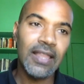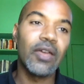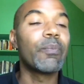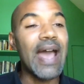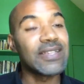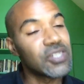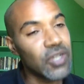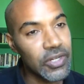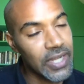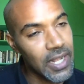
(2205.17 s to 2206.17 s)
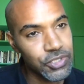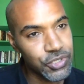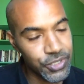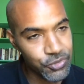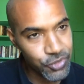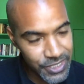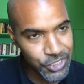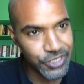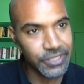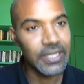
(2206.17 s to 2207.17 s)
They were passing on culture and
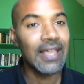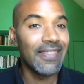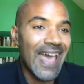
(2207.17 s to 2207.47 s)
tradition.